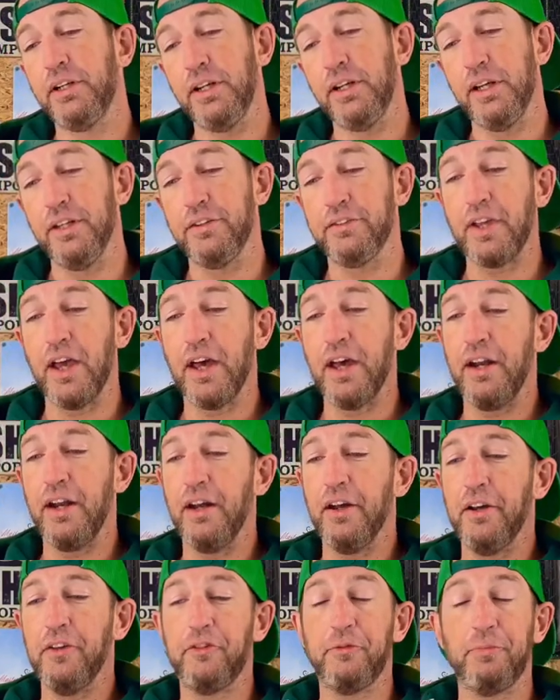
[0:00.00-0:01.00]
It's got
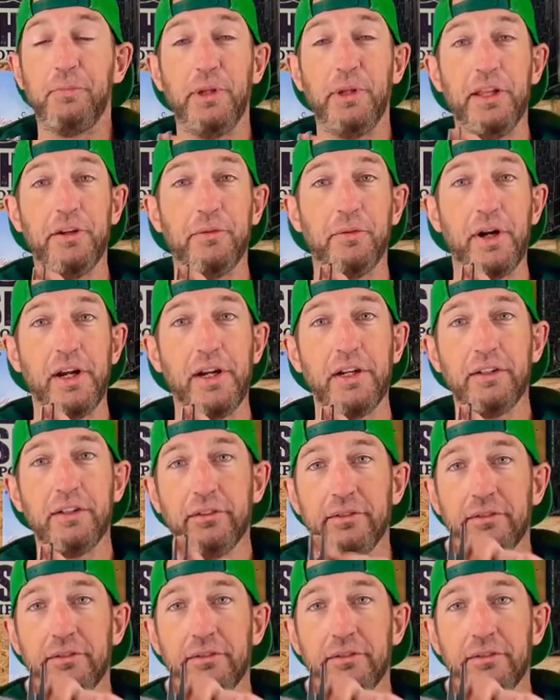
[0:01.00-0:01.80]
a split ring